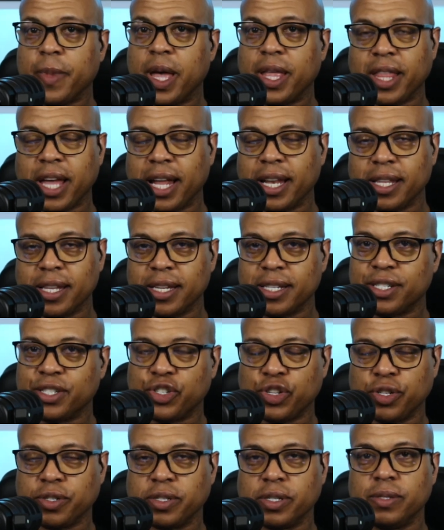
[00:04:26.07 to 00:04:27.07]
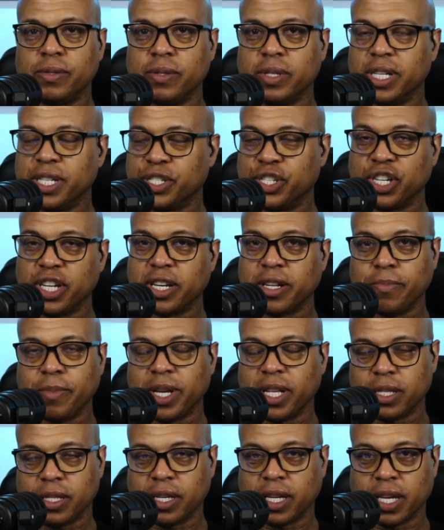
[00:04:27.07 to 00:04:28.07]
and that list should
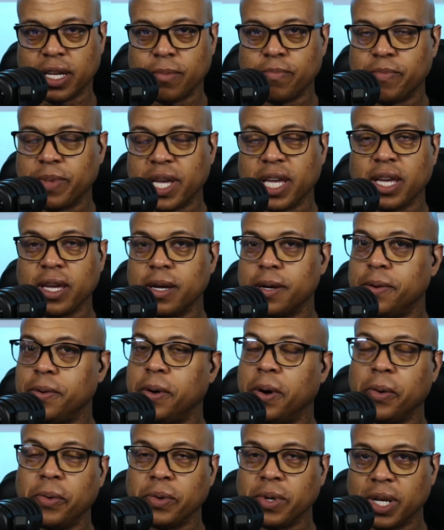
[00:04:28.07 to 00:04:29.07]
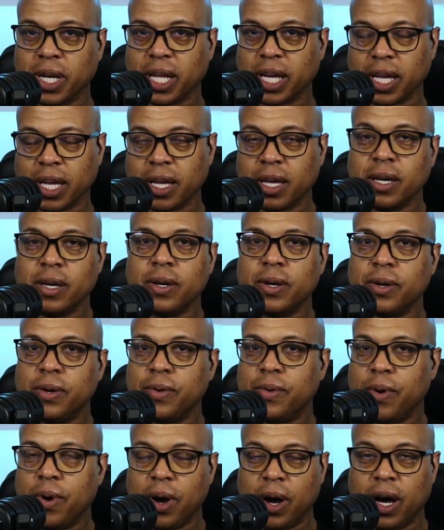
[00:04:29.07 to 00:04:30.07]
legitimately be only
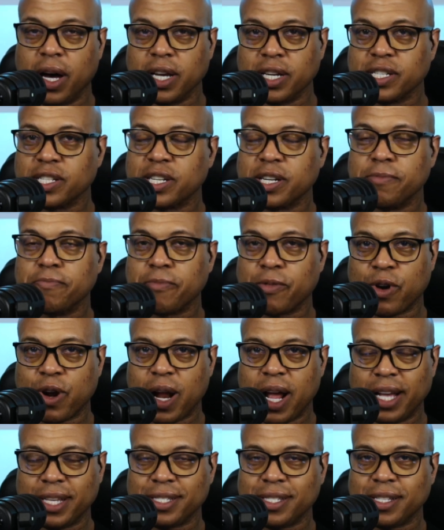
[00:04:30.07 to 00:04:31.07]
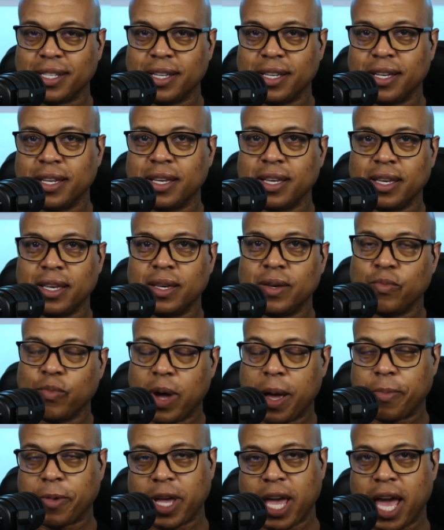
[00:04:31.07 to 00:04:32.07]
uncompressed
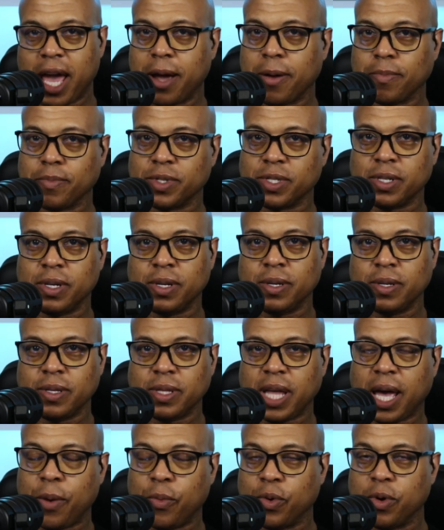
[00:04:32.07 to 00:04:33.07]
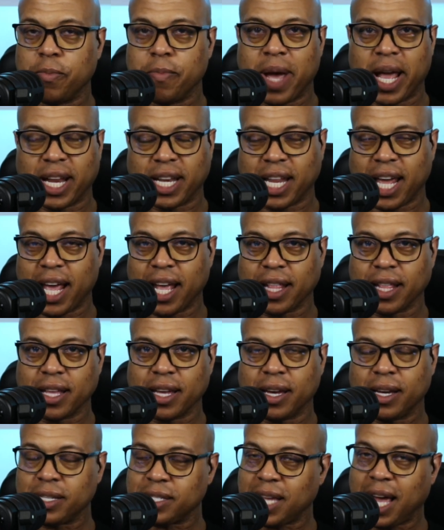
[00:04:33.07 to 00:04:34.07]
webcams that will maintain
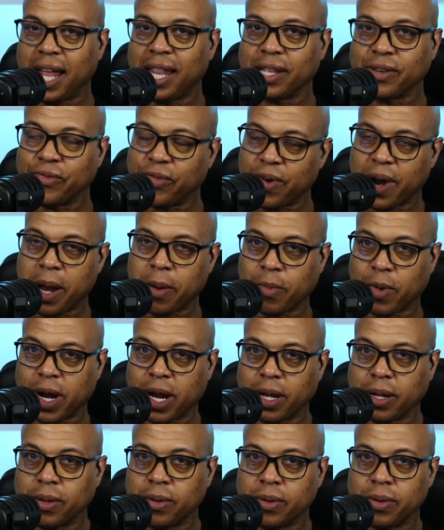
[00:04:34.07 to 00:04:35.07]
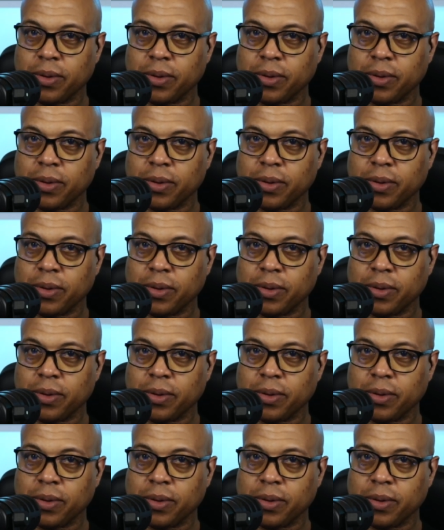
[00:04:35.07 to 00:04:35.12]
a solid frame rate.